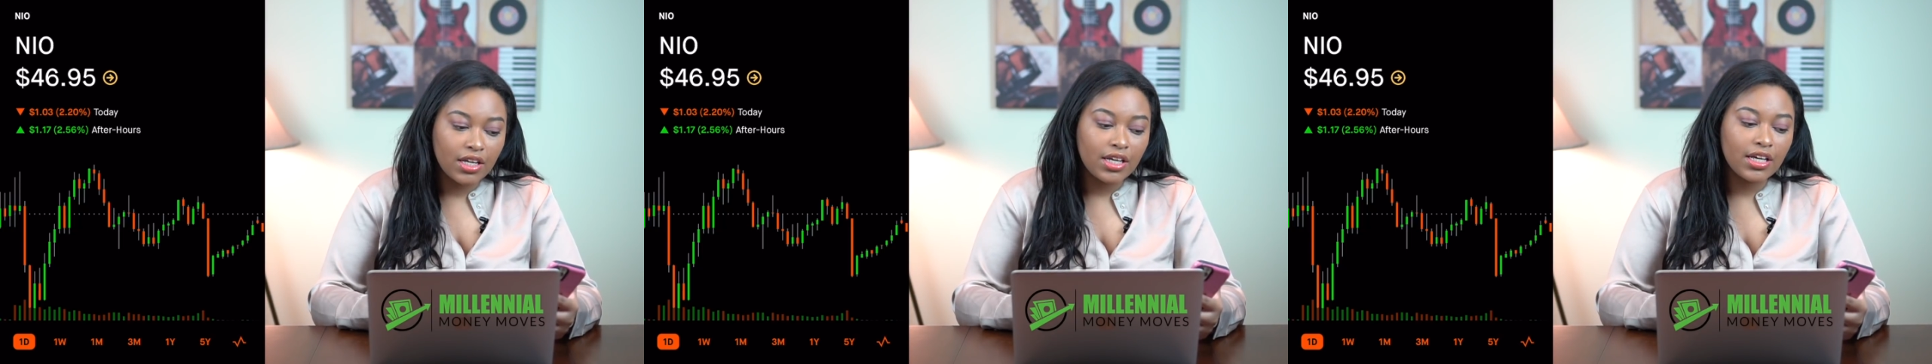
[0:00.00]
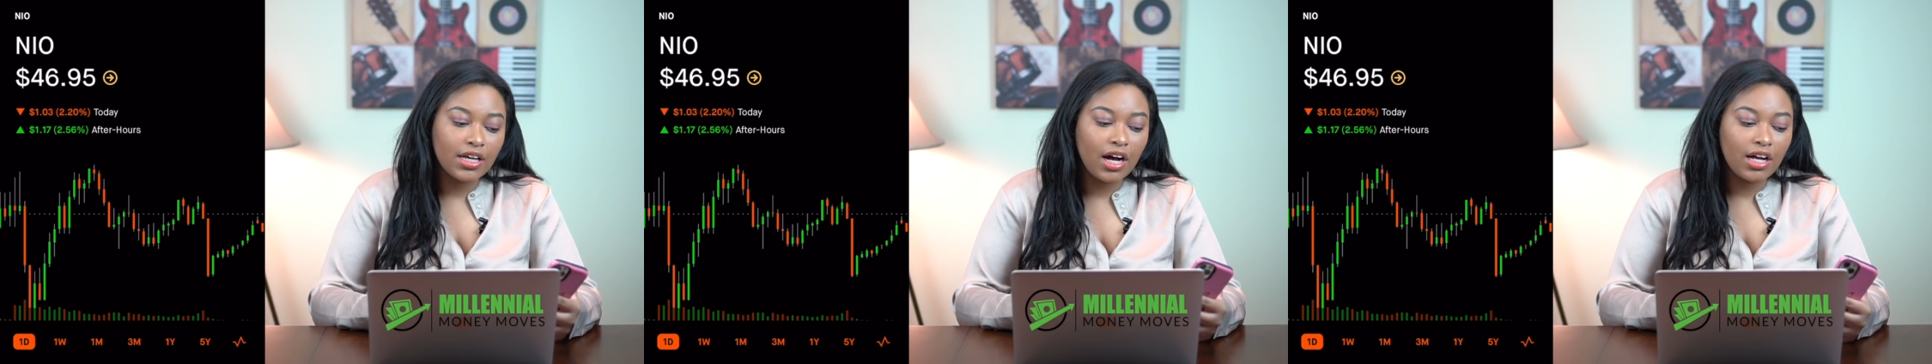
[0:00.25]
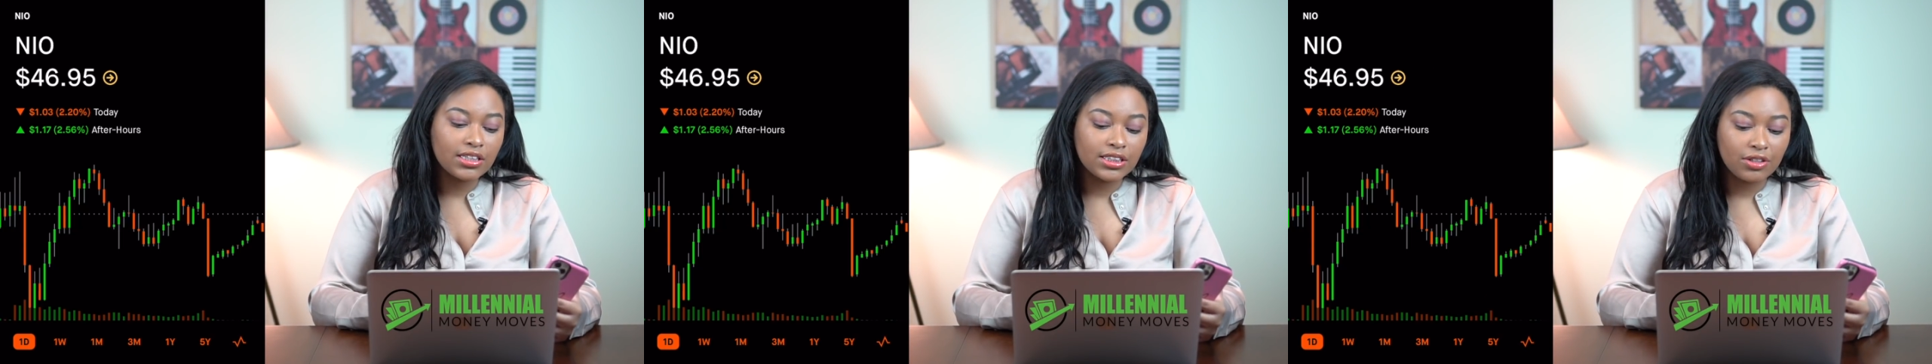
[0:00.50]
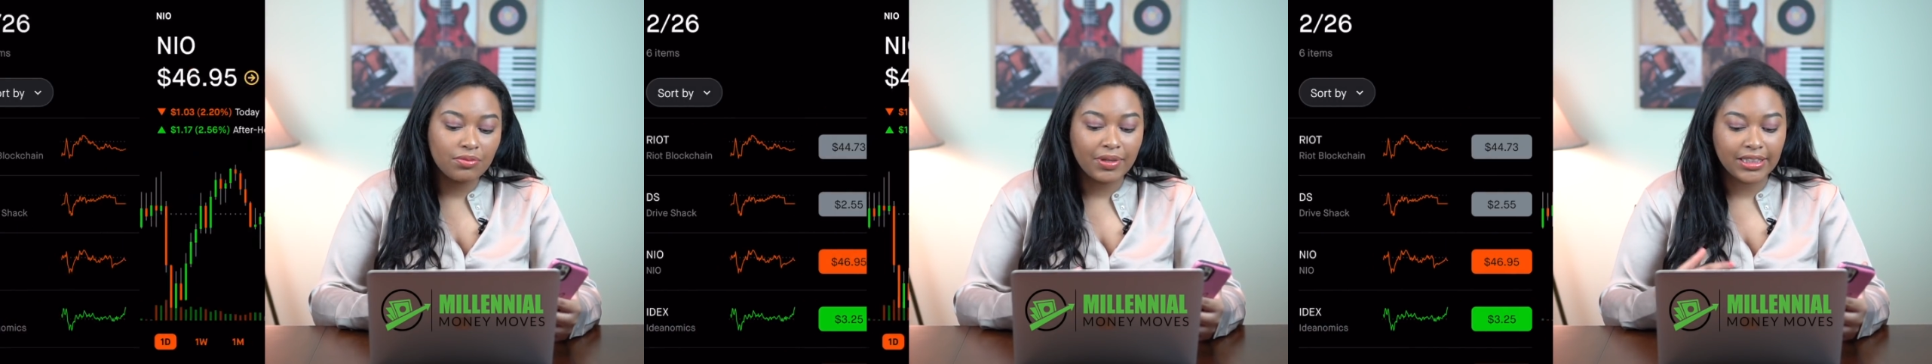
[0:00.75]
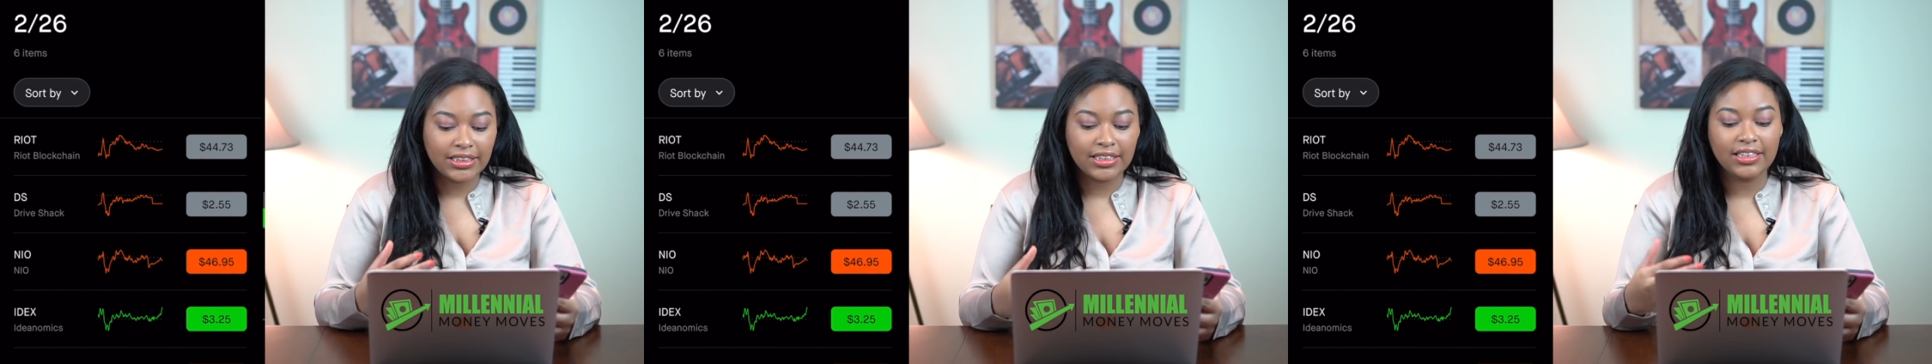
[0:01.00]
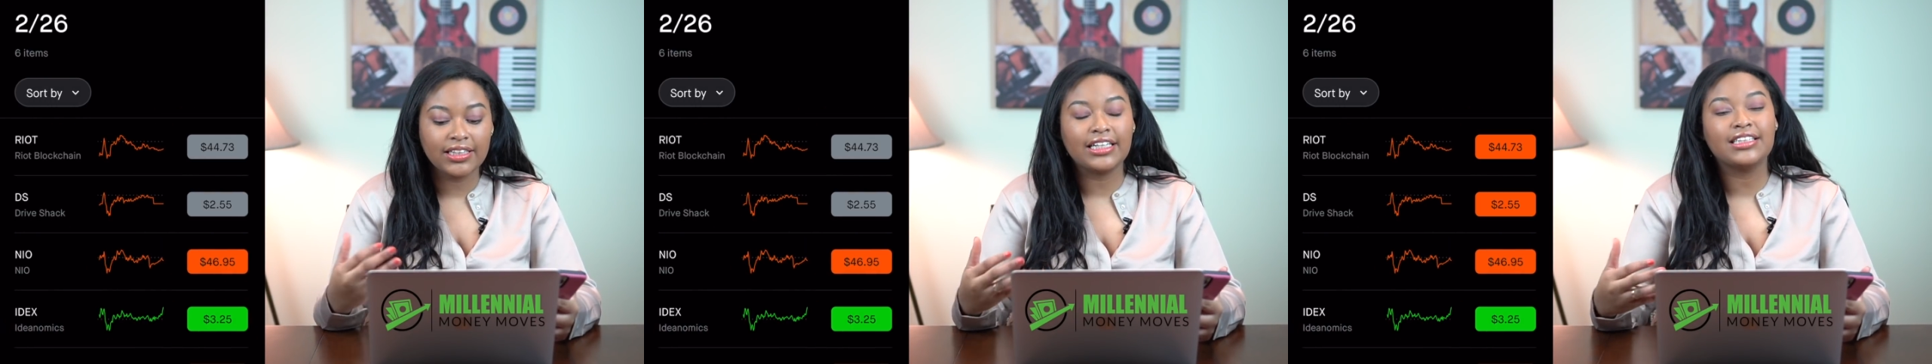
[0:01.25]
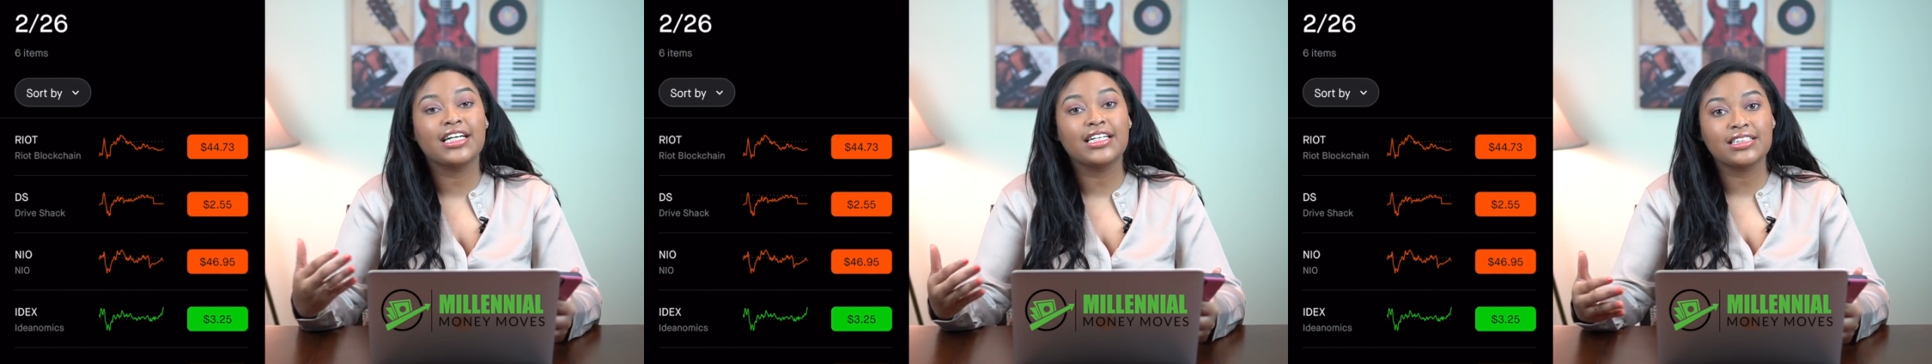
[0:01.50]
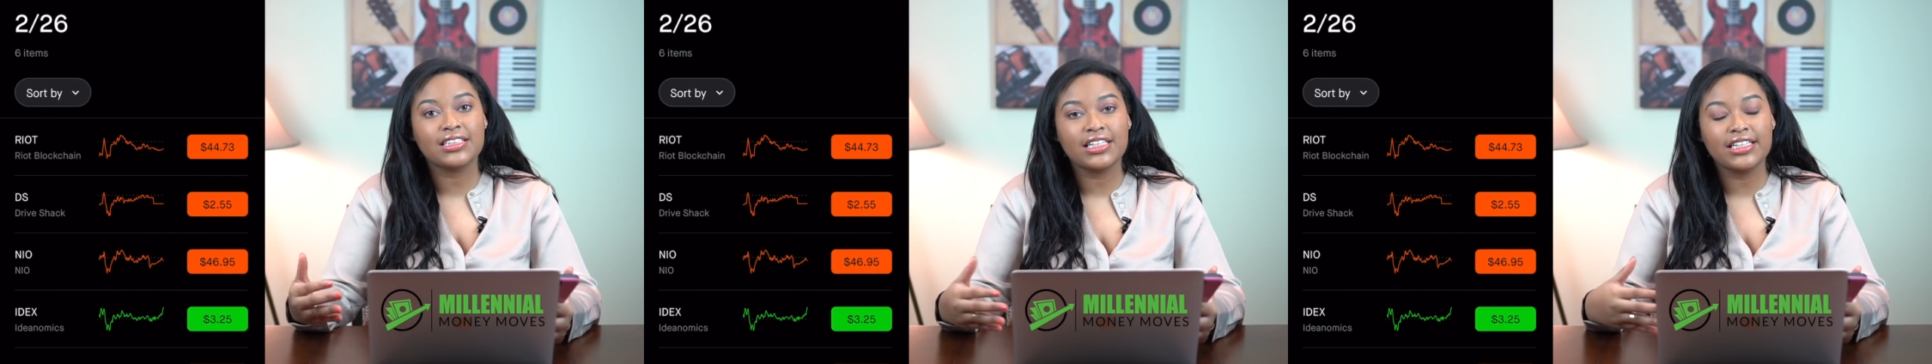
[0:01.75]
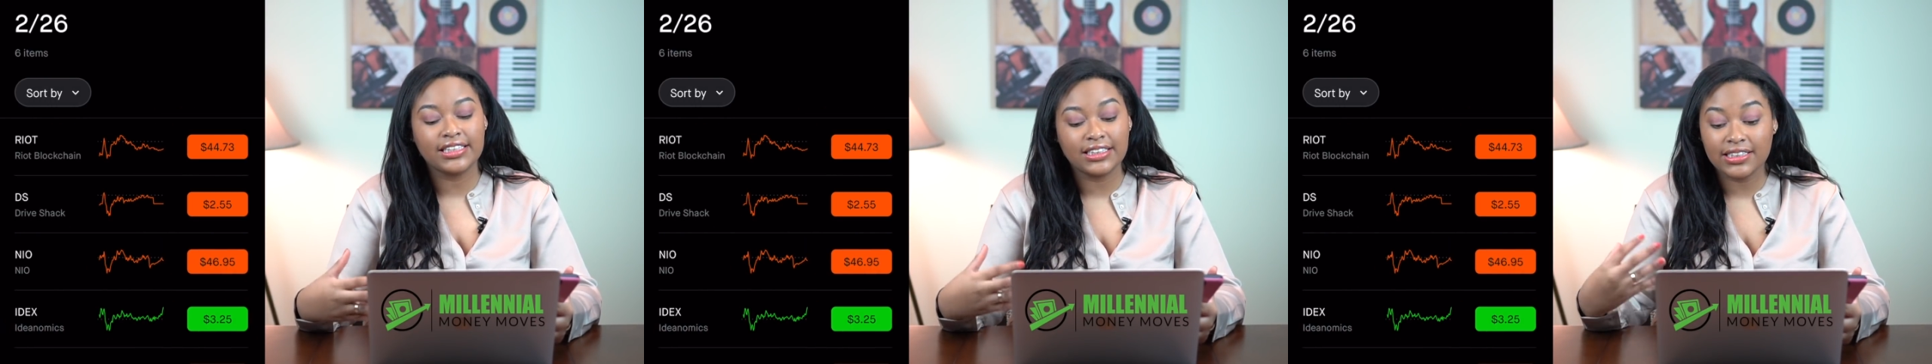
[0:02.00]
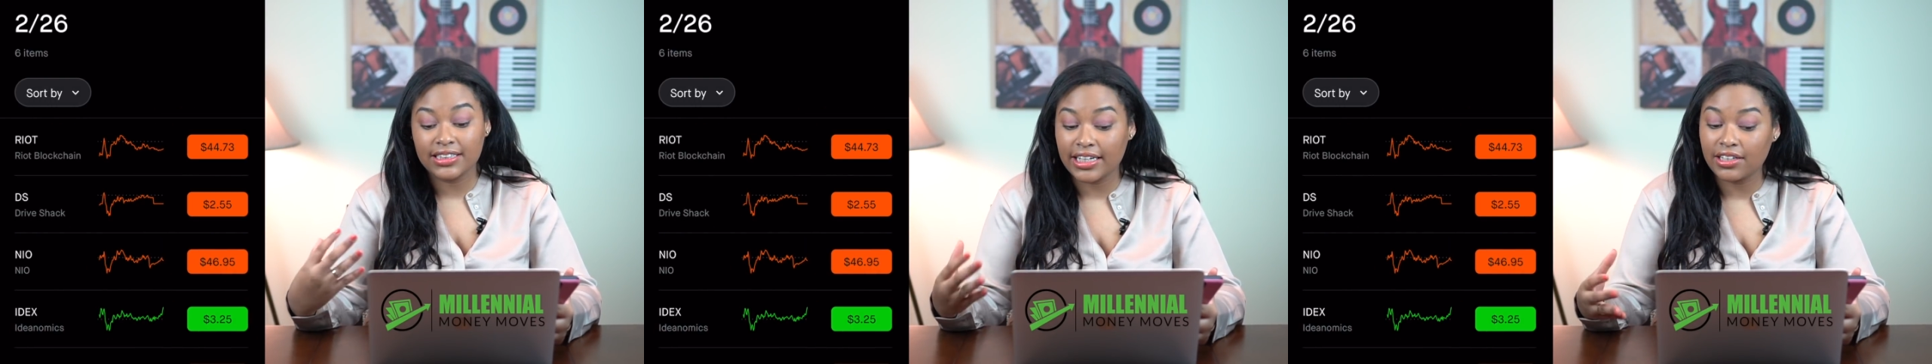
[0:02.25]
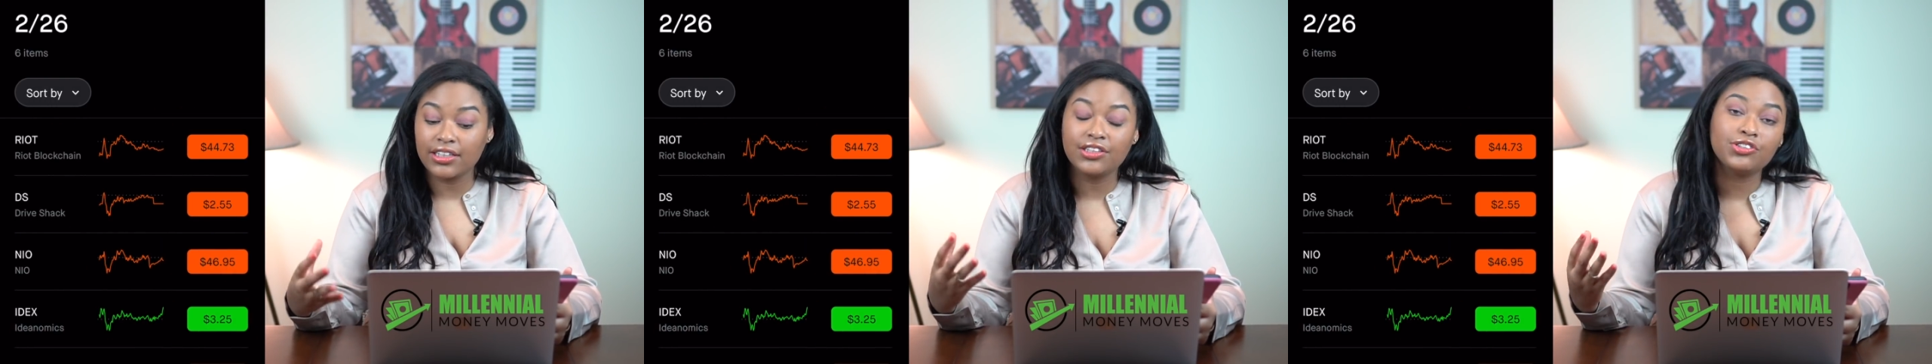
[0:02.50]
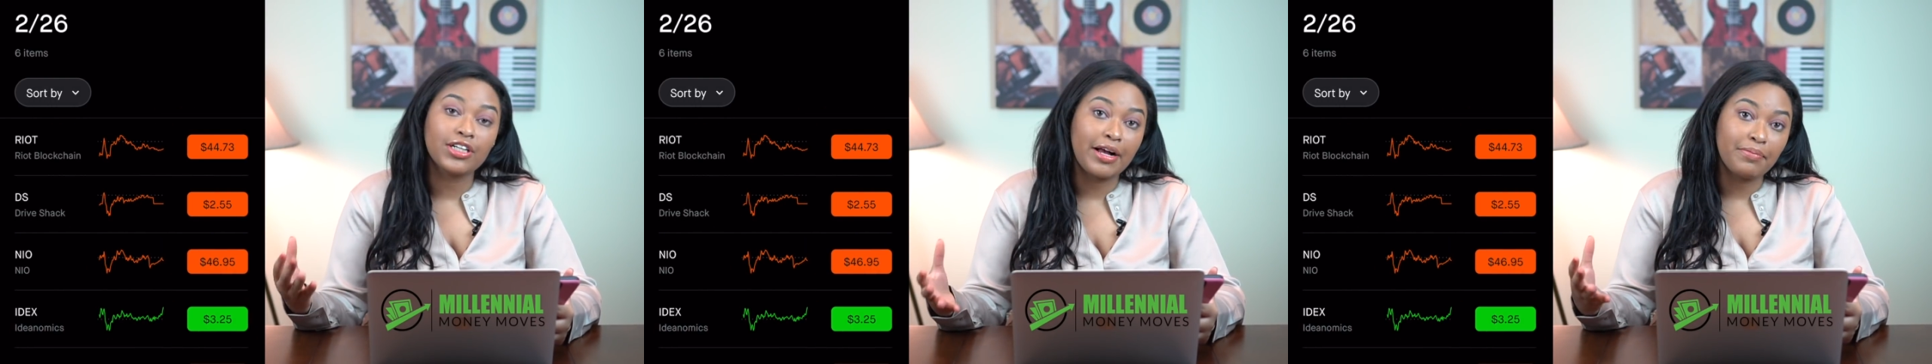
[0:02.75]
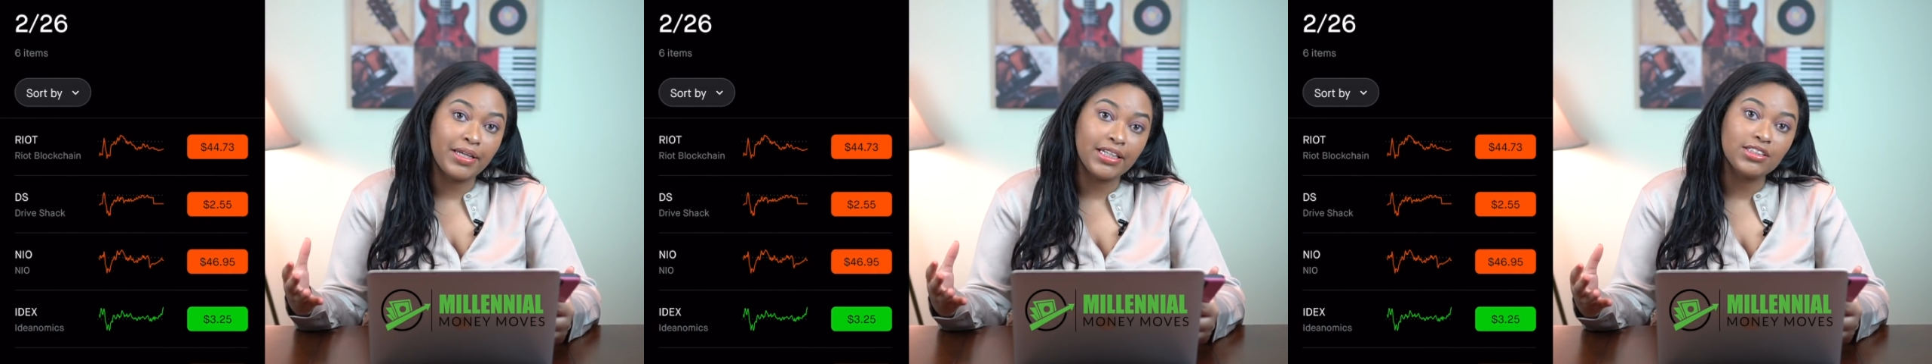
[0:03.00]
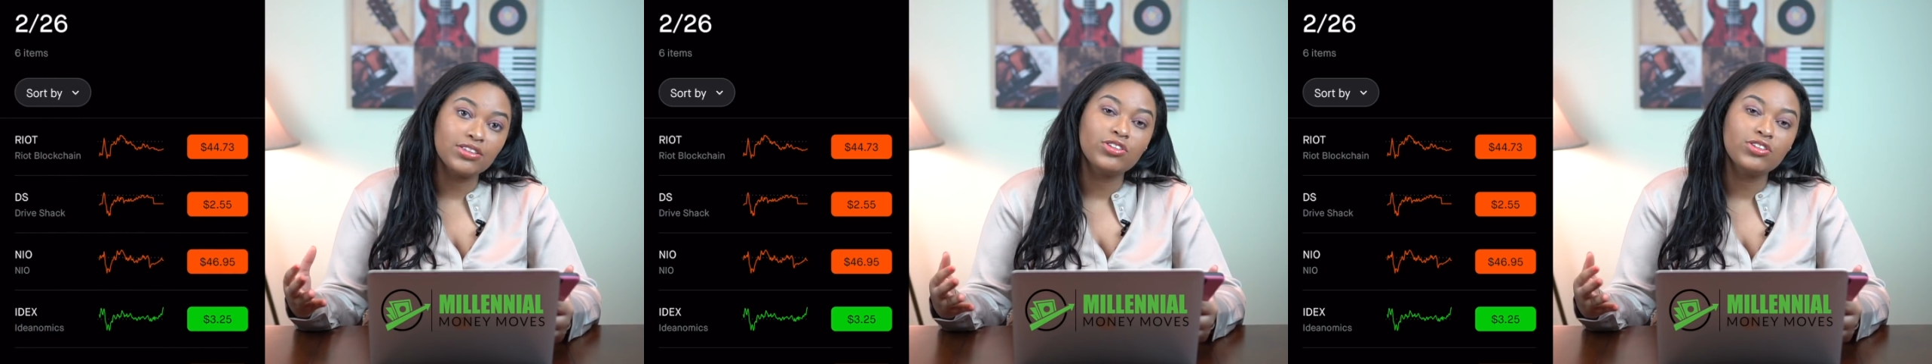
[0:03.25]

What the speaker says: He also mentioned that Tesla is steadily dropping,